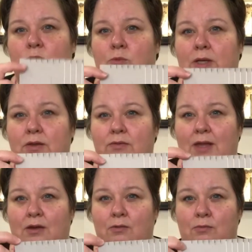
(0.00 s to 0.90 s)
weave
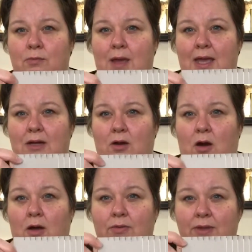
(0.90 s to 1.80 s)
like right
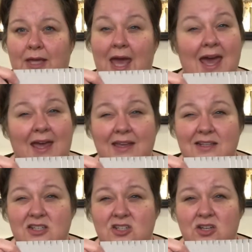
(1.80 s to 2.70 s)
on the
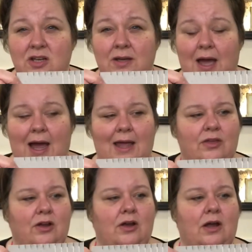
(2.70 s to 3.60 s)
edge
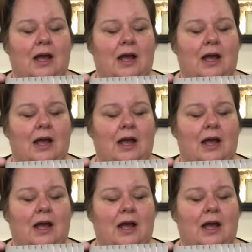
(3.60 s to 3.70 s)
either.